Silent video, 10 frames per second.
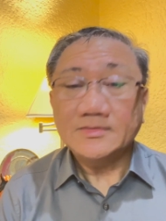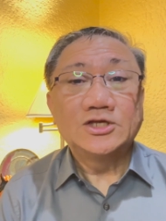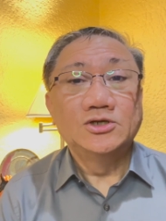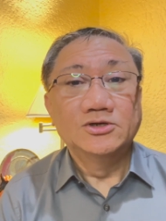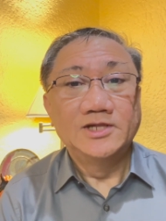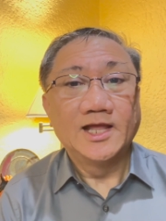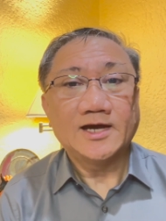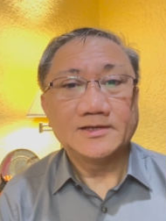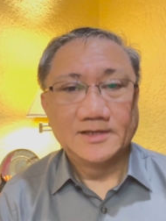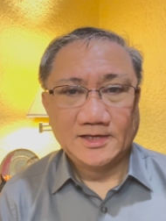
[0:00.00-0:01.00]
Good
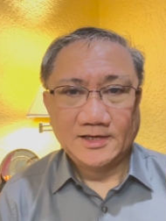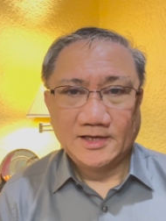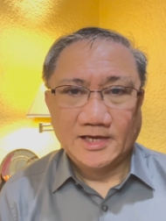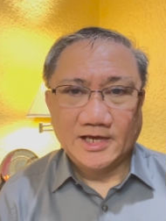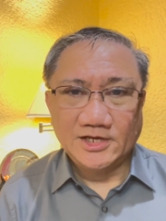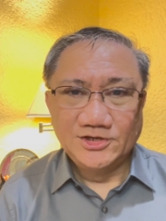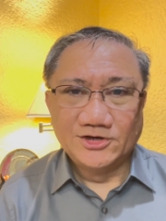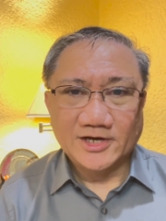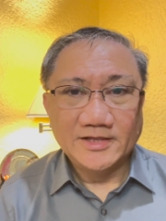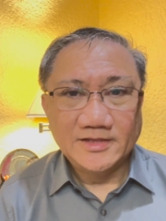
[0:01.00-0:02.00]
luck in
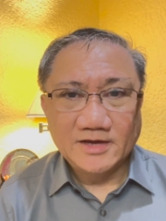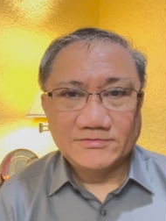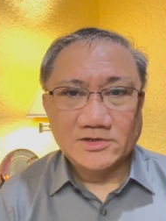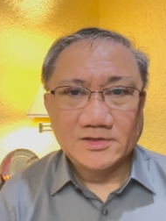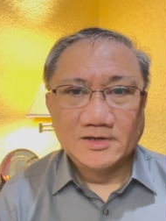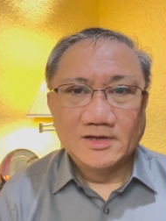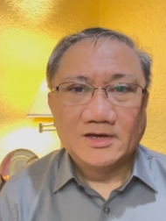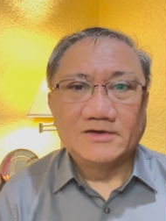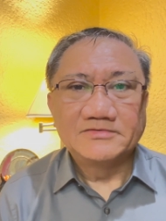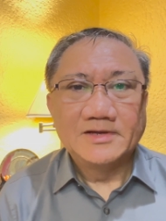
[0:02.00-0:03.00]
your endeavor
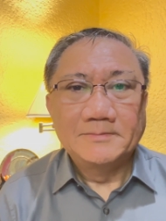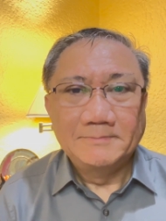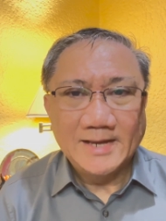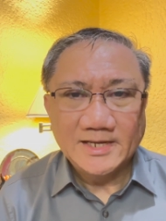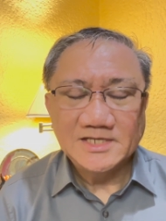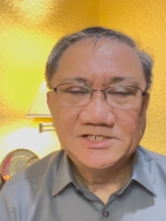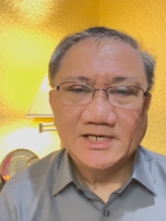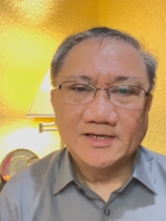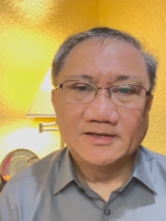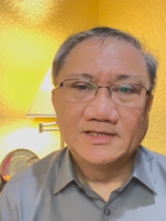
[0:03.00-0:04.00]
of
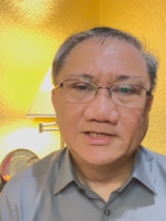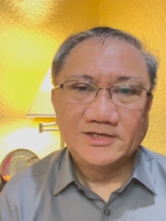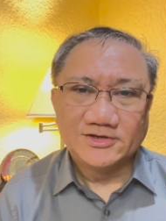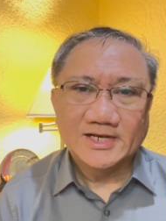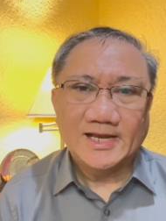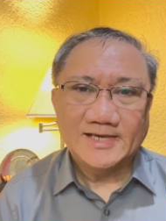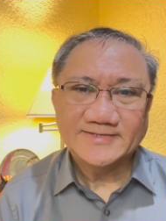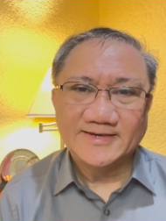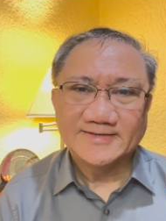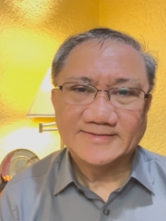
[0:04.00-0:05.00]
managing your
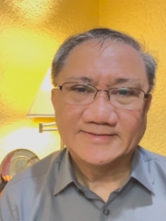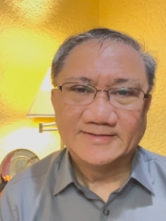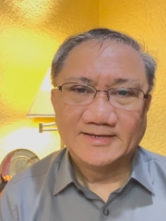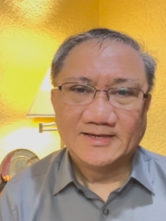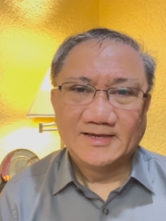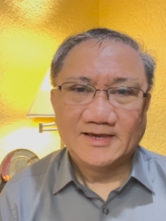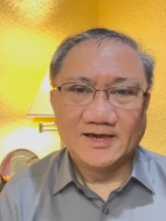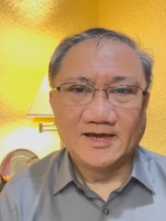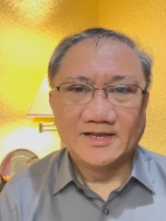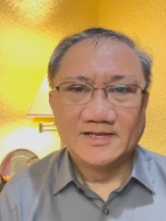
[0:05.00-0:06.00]
classes
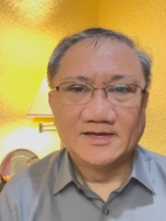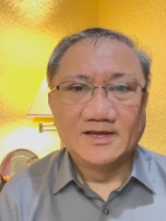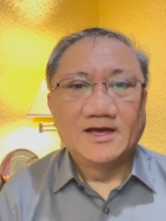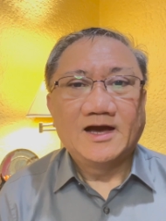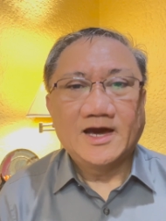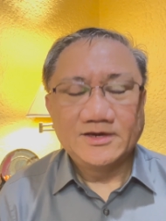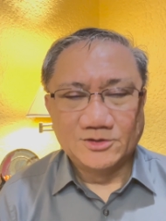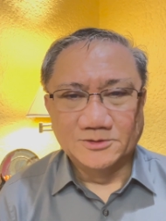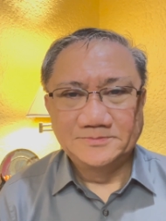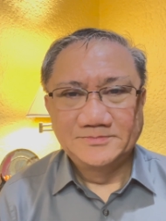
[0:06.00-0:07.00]
and I
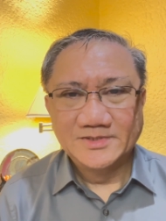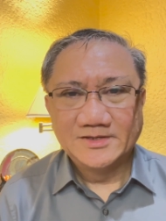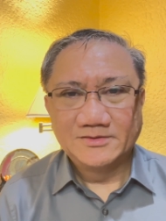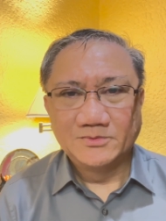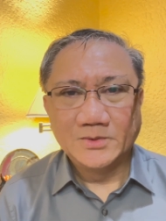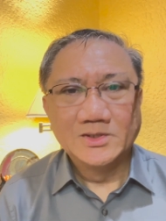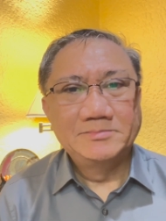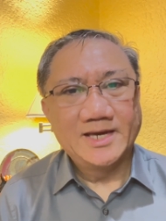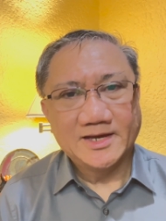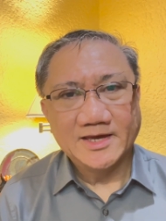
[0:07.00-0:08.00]
hope we will
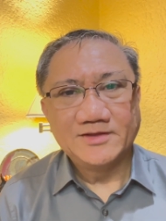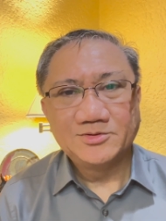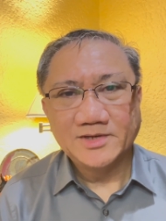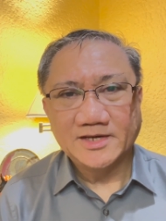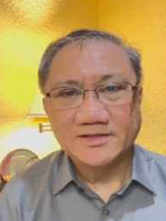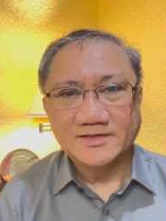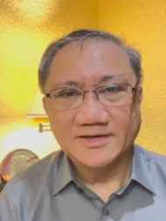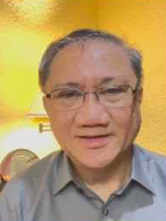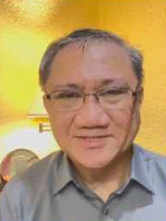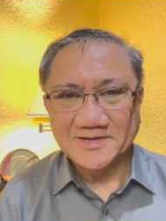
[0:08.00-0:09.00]
be again together
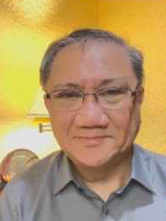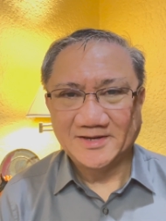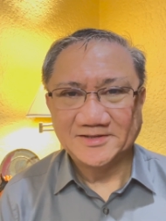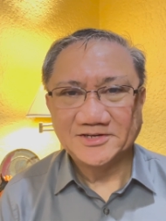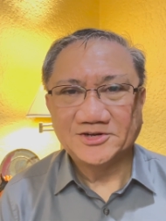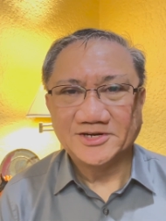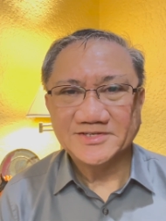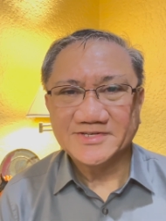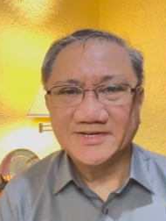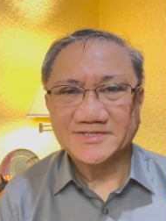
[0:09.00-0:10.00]
in some other
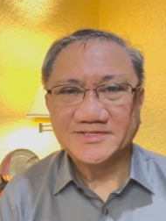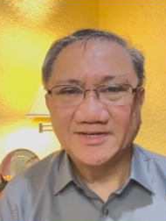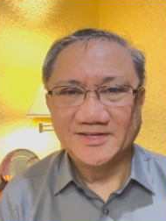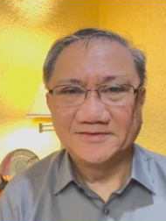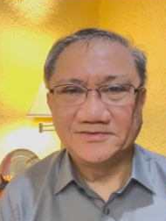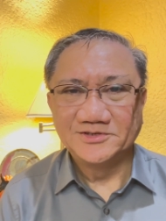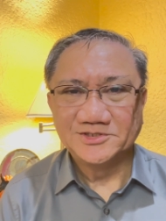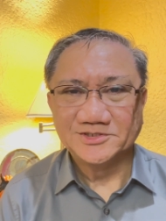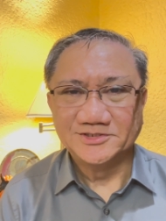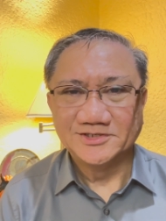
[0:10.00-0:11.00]
courses in the
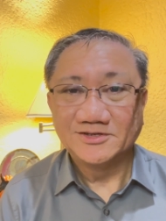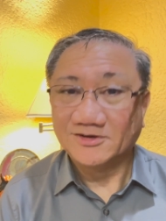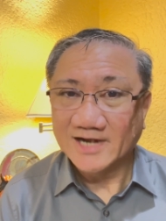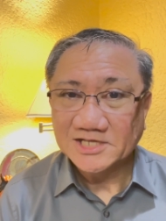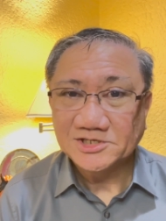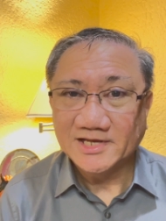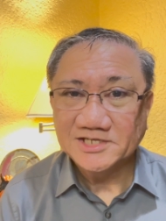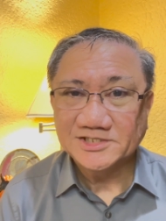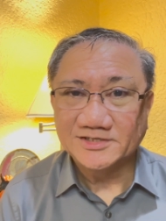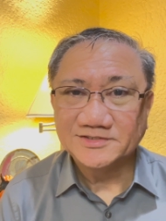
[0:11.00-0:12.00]
future.
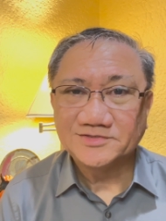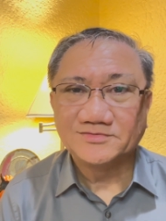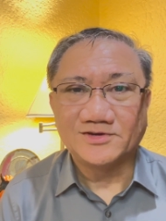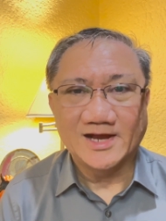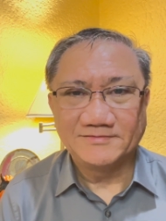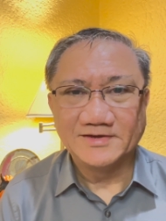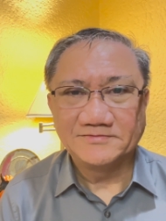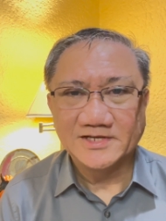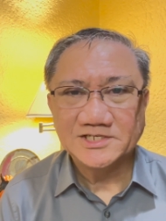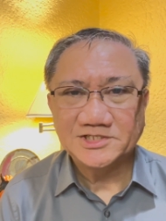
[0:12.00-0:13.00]
Congratulations for having
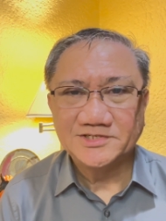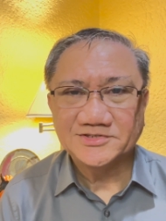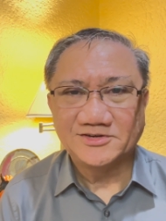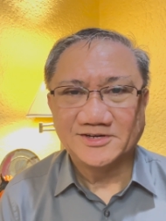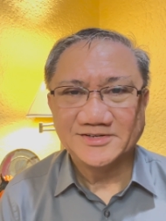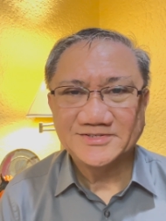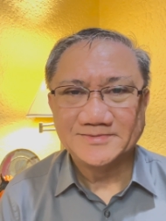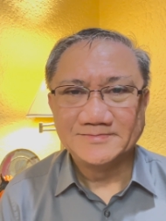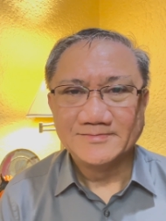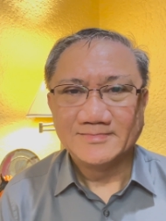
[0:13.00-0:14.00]
finished this course
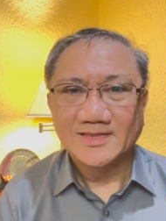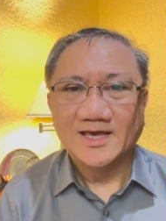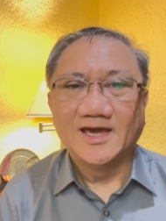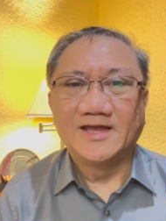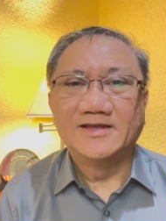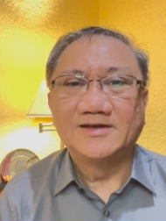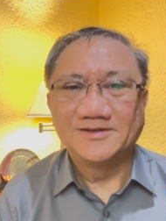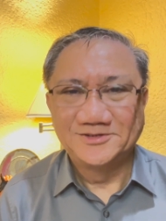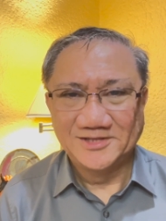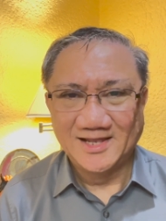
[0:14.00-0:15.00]
and
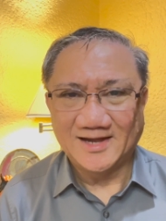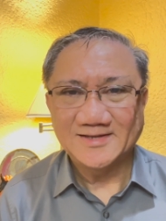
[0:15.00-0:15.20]
good luck.